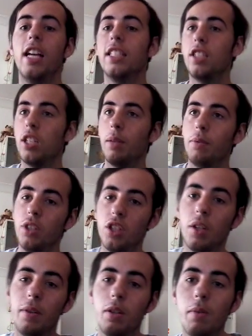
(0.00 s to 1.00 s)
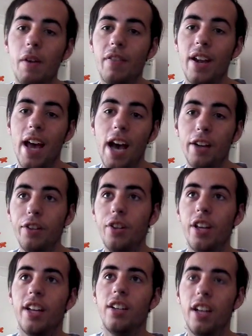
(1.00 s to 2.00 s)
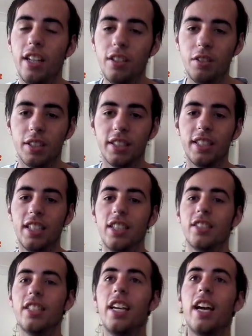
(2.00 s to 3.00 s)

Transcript: search up on YouTube and you might find out how to do it. So